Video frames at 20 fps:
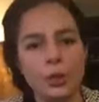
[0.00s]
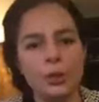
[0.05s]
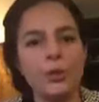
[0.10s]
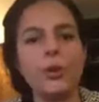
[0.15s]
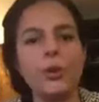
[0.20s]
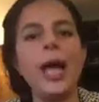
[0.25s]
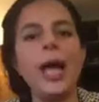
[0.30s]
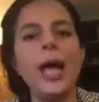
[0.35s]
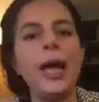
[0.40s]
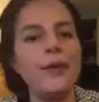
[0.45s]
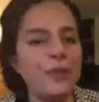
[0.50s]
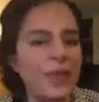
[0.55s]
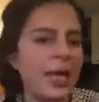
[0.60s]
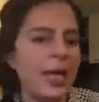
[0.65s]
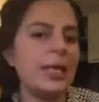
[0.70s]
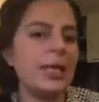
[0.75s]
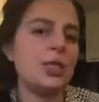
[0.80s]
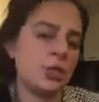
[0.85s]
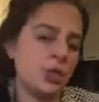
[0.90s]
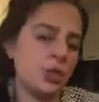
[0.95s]
have that
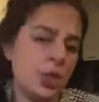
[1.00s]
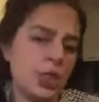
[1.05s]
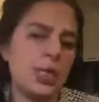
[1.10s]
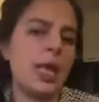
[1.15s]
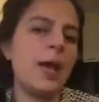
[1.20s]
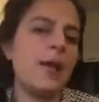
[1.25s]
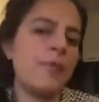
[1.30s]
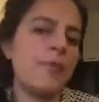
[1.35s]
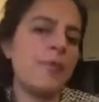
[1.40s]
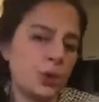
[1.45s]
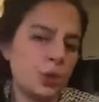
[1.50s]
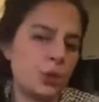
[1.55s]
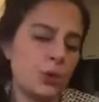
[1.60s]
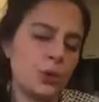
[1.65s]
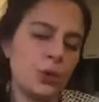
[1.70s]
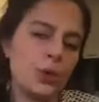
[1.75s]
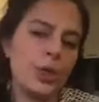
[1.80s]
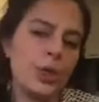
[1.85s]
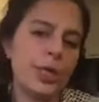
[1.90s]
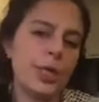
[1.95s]
history and have the
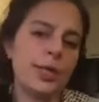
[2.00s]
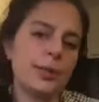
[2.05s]
story.